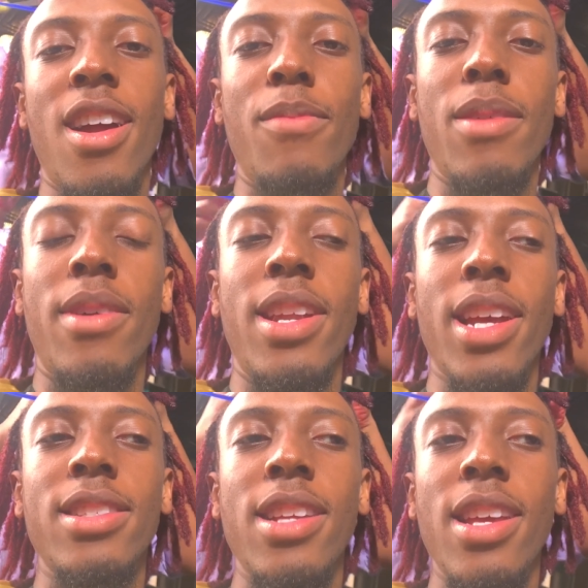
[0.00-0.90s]
right, bet my
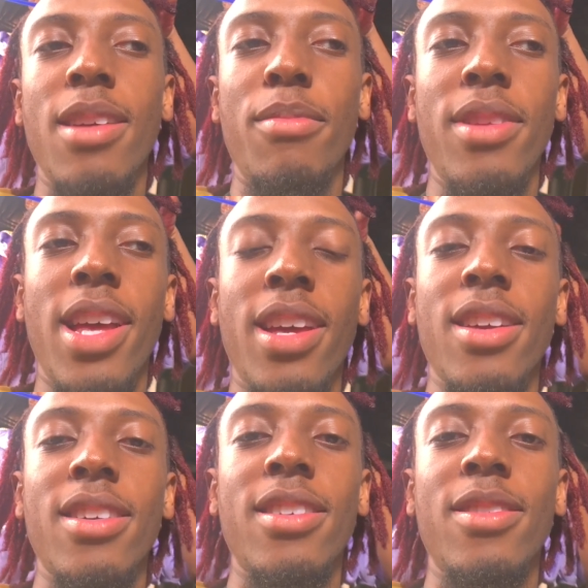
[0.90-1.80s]
next date, I'm be like,
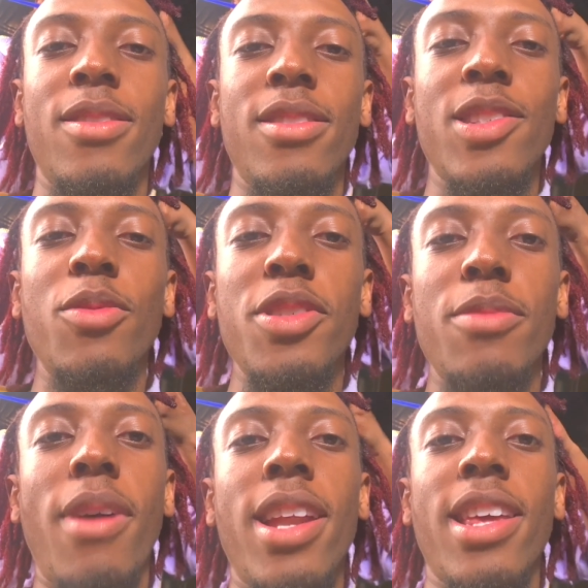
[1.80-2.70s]
so what's your
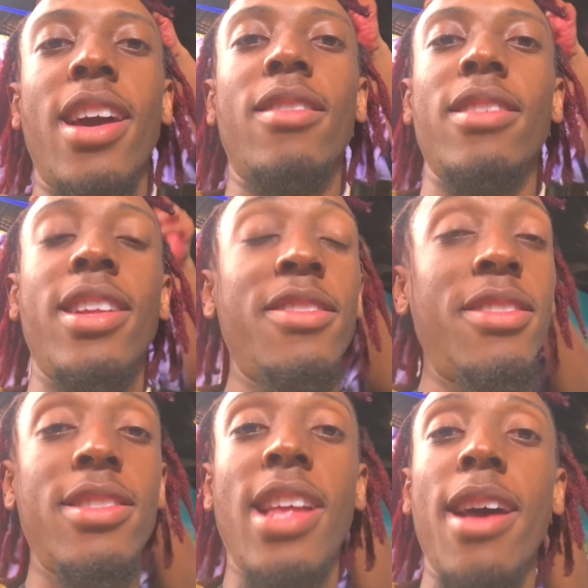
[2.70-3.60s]
body count? And if
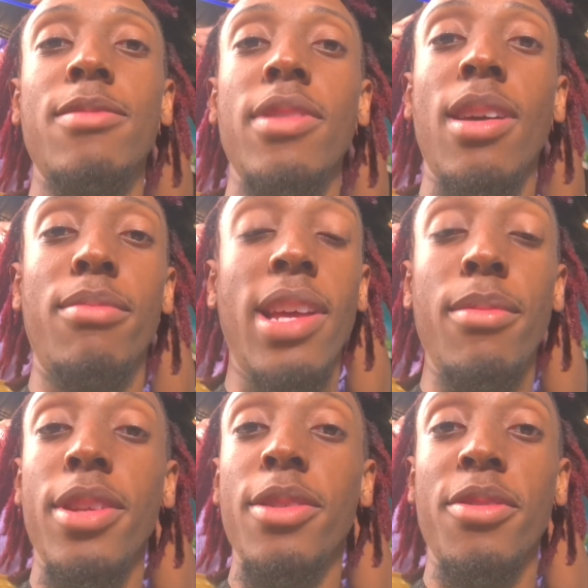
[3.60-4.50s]
she slaps me, I'm
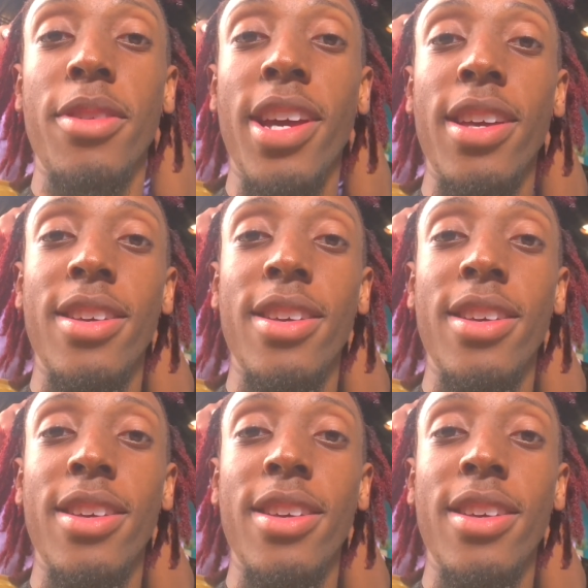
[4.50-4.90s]
blaming you. Okay? Why